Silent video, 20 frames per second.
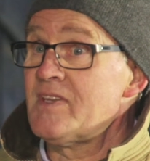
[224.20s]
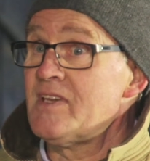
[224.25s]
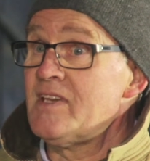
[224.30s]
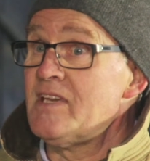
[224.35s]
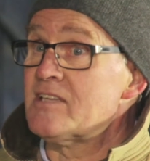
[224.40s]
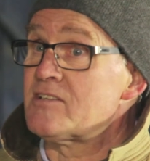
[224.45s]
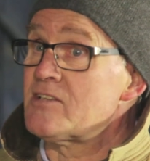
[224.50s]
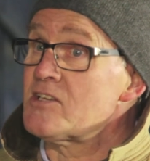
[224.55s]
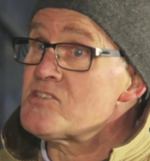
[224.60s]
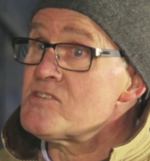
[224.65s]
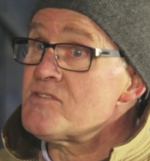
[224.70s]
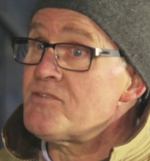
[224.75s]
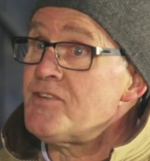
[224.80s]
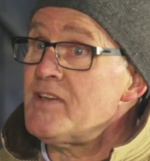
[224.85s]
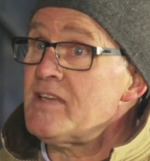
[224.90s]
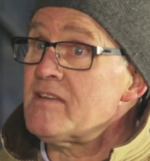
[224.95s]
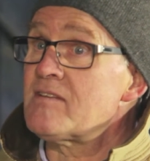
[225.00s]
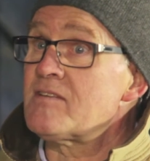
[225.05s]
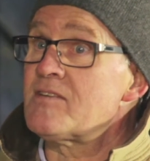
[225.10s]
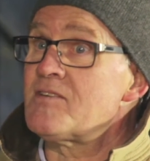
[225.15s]
It doesn't
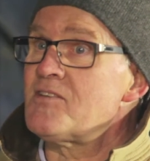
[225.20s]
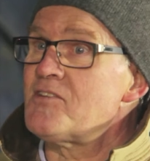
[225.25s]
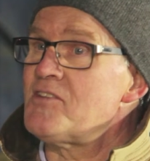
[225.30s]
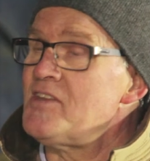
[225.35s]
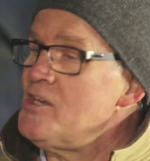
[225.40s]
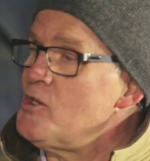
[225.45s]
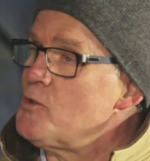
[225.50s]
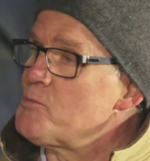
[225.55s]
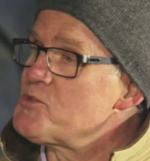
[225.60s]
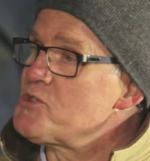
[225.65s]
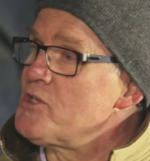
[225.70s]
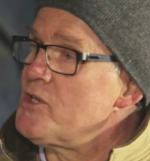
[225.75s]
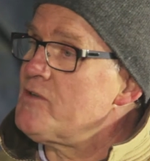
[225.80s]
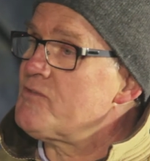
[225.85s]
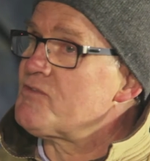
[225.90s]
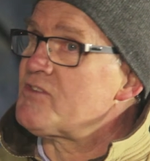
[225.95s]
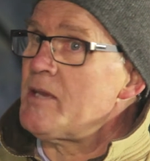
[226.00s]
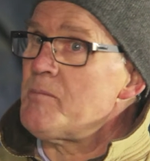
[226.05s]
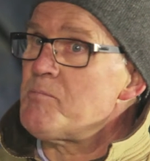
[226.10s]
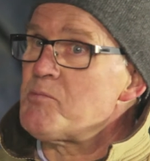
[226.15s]
fit the
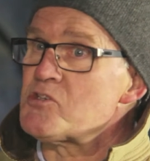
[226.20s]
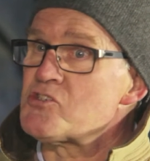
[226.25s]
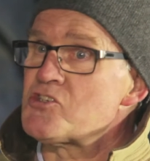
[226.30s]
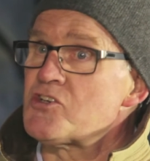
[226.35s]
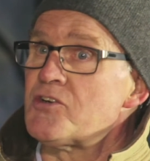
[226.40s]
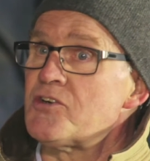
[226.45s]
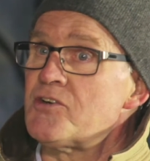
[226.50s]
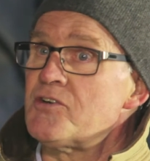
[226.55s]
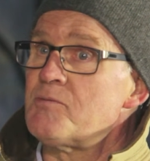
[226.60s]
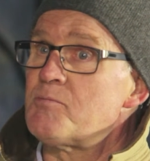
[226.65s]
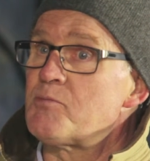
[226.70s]
observed temperature